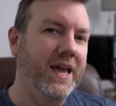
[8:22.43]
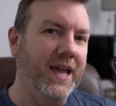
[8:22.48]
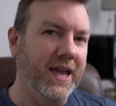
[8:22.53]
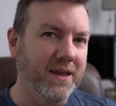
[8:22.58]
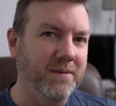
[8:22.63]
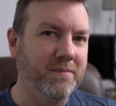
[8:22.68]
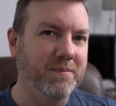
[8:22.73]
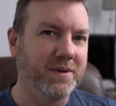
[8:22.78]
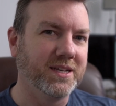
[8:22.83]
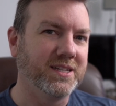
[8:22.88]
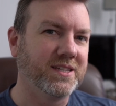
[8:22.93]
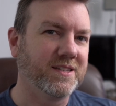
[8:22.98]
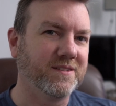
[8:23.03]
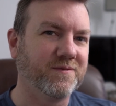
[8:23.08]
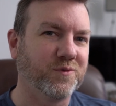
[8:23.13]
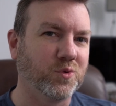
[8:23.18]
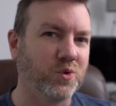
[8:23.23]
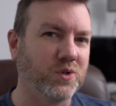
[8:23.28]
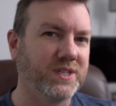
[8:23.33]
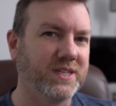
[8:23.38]
Eight minutes and
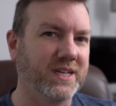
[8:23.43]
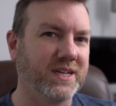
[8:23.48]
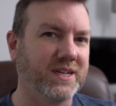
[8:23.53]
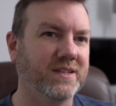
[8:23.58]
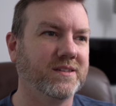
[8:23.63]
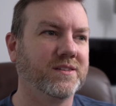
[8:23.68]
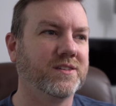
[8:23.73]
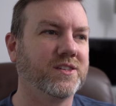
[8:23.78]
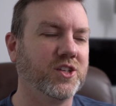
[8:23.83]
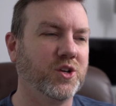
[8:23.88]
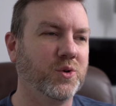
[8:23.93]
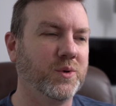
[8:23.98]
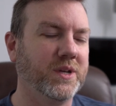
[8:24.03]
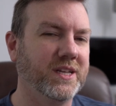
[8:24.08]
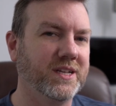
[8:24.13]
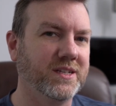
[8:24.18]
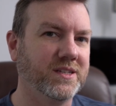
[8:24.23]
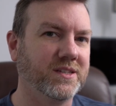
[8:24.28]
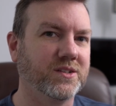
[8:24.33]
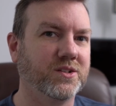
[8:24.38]
four seconds, so
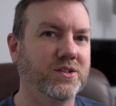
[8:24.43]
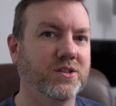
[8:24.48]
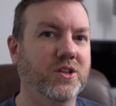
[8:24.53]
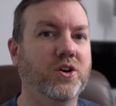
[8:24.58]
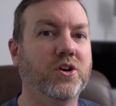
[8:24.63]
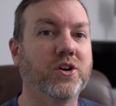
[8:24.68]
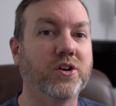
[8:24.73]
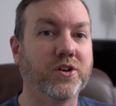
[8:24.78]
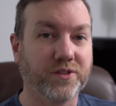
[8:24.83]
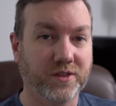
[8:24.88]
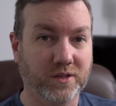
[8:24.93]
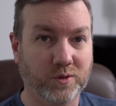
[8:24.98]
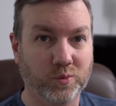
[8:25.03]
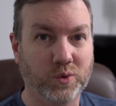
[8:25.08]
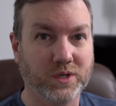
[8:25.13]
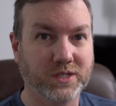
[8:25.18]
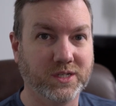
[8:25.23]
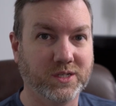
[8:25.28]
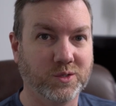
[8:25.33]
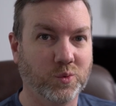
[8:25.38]
it is longer than
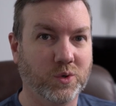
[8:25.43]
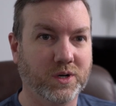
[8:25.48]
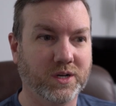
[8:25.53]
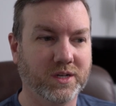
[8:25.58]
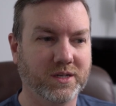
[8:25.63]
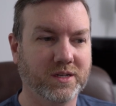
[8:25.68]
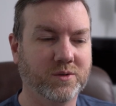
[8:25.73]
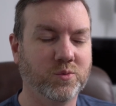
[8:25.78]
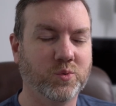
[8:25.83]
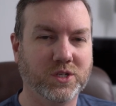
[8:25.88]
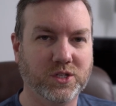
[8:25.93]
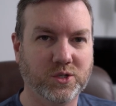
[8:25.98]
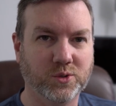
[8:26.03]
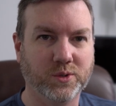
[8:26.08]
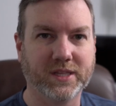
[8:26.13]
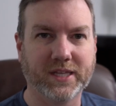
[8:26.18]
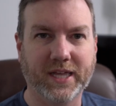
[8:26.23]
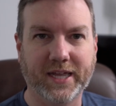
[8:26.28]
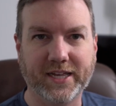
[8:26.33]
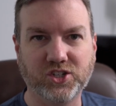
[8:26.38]
one-to-one when
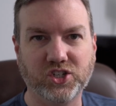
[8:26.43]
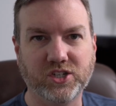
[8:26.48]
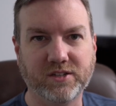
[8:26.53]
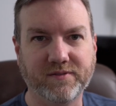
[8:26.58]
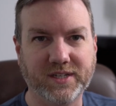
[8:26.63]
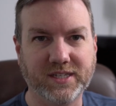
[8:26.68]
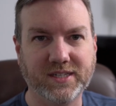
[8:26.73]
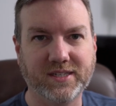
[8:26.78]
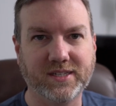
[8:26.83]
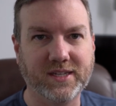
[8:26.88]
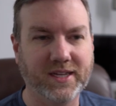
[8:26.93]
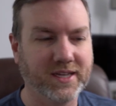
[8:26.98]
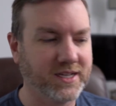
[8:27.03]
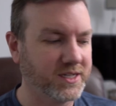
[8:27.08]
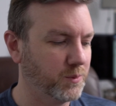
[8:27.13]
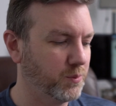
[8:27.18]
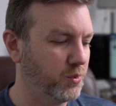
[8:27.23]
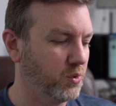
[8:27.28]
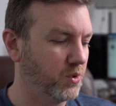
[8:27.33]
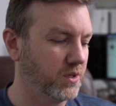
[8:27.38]
doing the H E V C
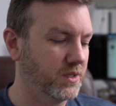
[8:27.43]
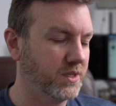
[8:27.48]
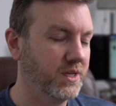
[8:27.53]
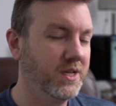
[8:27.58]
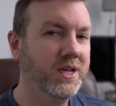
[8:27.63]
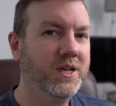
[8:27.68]
export,